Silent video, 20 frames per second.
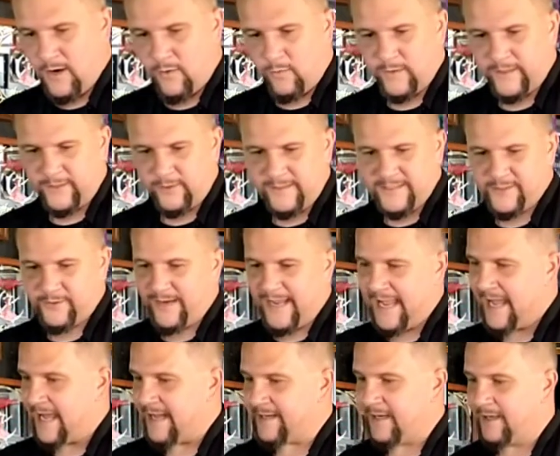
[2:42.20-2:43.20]
We're going to
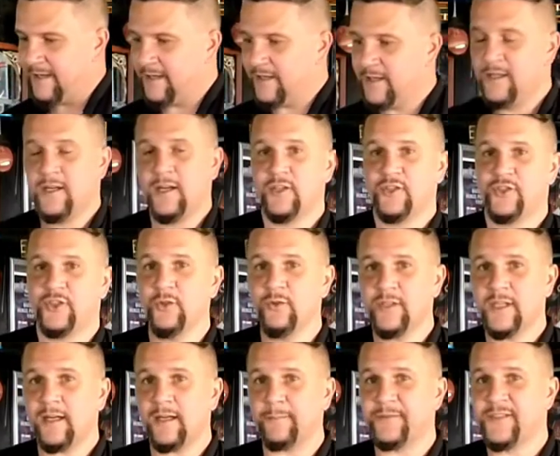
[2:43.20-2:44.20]
add 2
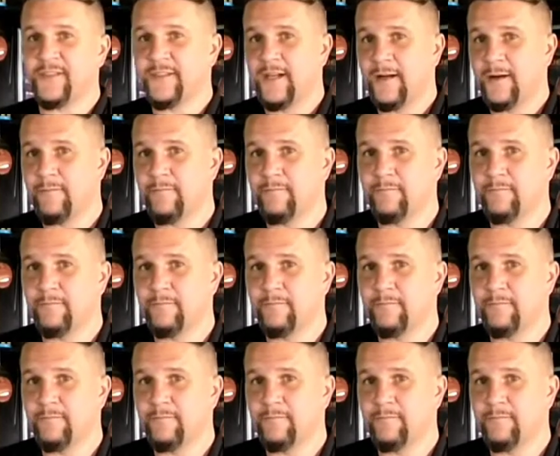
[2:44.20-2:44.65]
cups